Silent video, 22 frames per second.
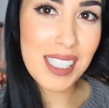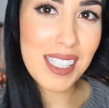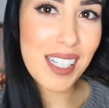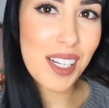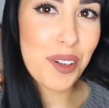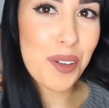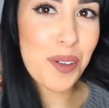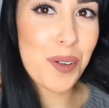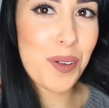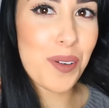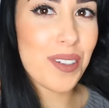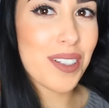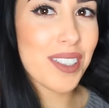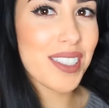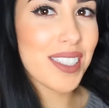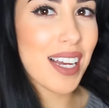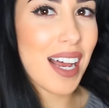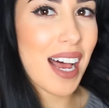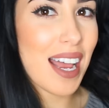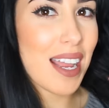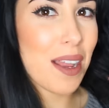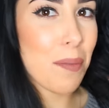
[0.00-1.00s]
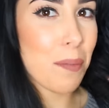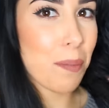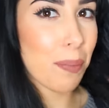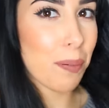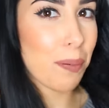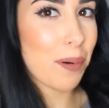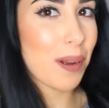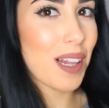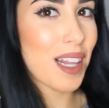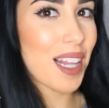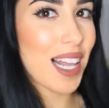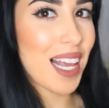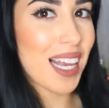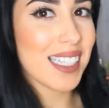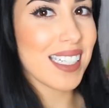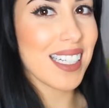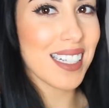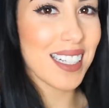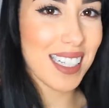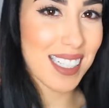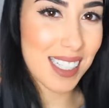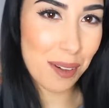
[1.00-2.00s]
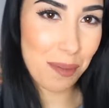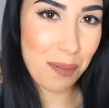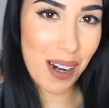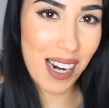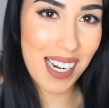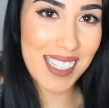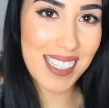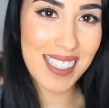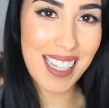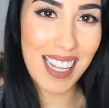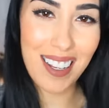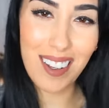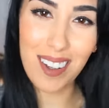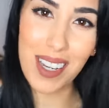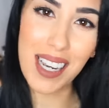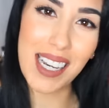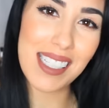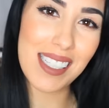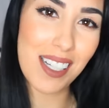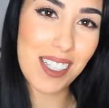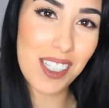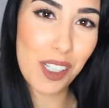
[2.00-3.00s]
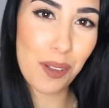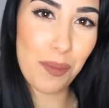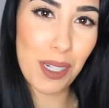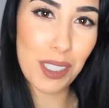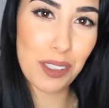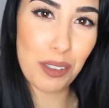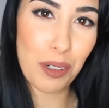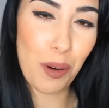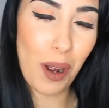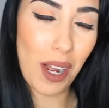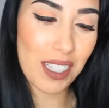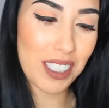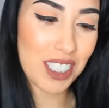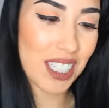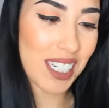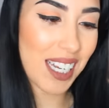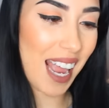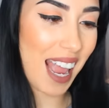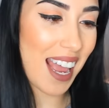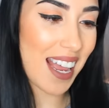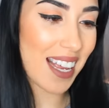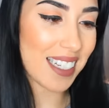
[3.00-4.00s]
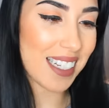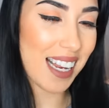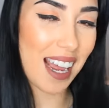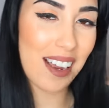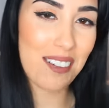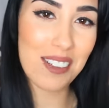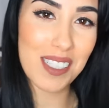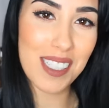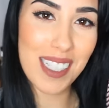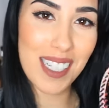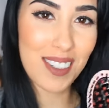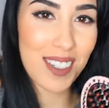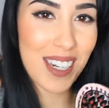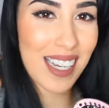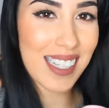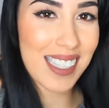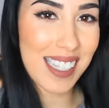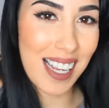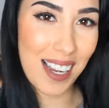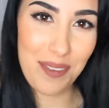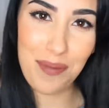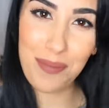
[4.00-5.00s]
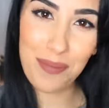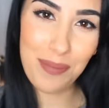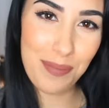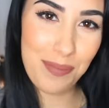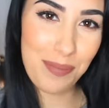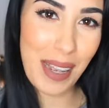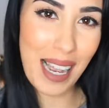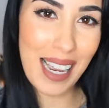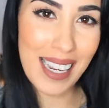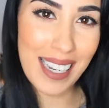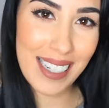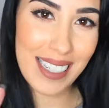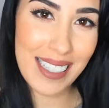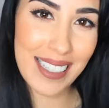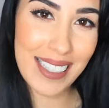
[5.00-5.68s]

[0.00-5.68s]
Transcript: That's so cool. I am pleasantly surprised. Thank you guys all so much for watching and I will see you next time. Bye.